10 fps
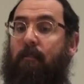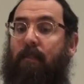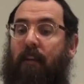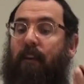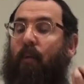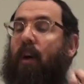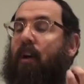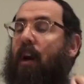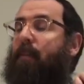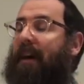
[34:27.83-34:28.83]
But if I want
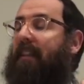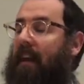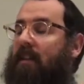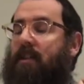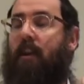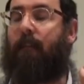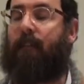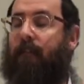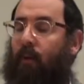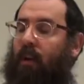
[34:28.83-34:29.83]
to know about the Ein Sof,
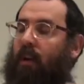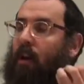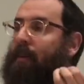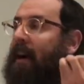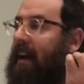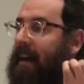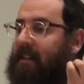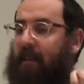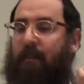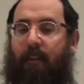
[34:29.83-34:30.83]
if I want to know about Etzem,